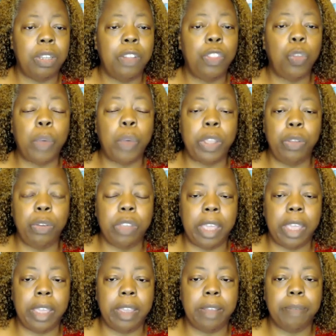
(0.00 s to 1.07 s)
the way you
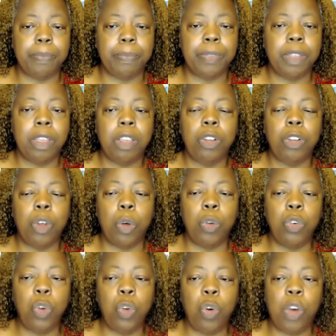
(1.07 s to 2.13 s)
came. Go
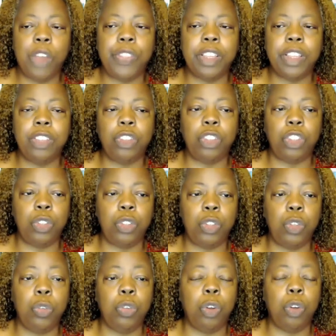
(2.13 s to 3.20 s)
north until
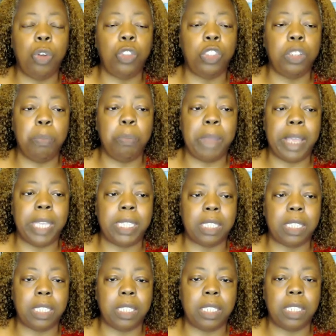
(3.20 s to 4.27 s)
you go to
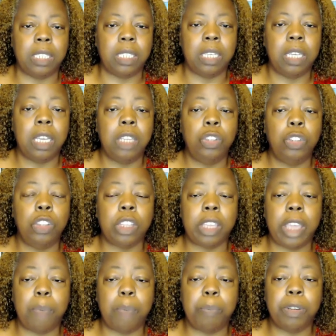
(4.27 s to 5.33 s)
Damascus, to the
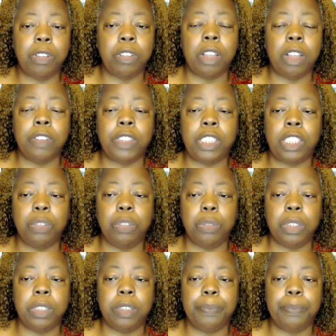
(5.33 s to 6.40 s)
capital of
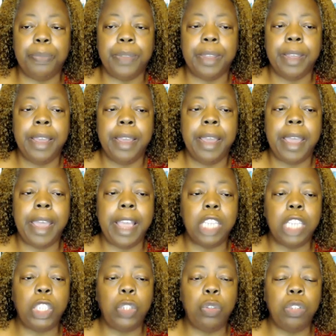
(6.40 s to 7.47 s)
Syria.
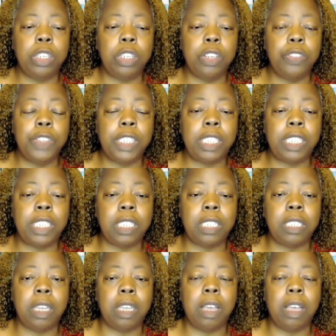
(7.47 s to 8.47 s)
As you near the city,